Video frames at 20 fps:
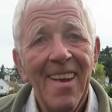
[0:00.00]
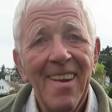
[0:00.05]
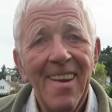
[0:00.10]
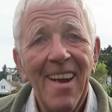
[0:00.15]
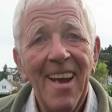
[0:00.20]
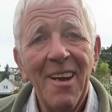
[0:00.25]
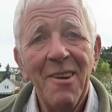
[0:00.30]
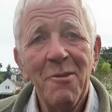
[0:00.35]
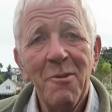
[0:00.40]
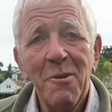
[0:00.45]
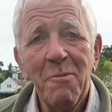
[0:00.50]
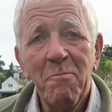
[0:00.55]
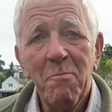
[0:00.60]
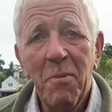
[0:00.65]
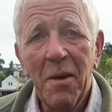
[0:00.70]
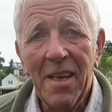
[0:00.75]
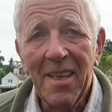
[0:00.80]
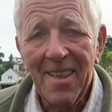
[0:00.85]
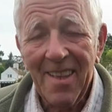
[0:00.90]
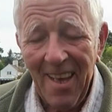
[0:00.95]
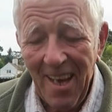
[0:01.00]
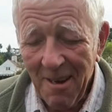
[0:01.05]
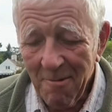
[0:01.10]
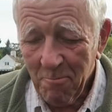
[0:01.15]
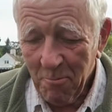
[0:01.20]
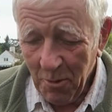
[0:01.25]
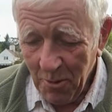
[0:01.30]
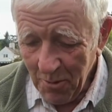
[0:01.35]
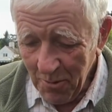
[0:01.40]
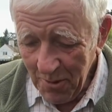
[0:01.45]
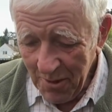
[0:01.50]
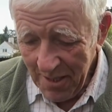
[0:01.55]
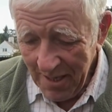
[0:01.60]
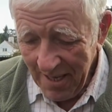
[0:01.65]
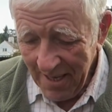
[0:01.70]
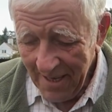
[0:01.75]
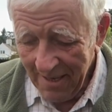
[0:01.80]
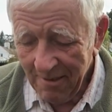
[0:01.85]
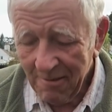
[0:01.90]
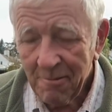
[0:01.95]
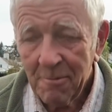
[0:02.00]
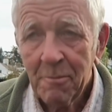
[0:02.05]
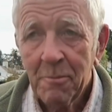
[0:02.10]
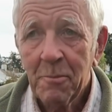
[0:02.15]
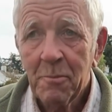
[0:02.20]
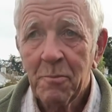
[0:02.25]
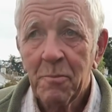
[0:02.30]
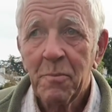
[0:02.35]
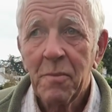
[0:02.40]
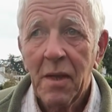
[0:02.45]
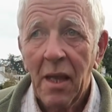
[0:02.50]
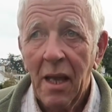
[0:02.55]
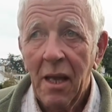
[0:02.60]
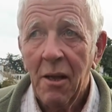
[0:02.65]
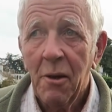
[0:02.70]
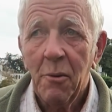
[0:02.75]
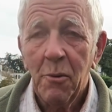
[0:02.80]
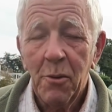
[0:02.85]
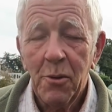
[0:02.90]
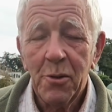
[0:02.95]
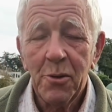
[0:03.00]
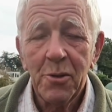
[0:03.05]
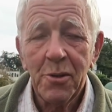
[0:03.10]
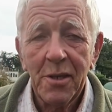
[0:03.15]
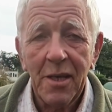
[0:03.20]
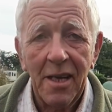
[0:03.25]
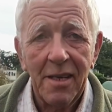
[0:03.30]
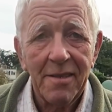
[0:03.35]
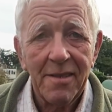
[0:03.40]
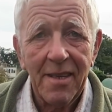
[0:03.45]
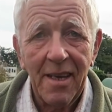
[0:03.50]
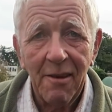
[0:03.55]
Now we've picked the apples. We just had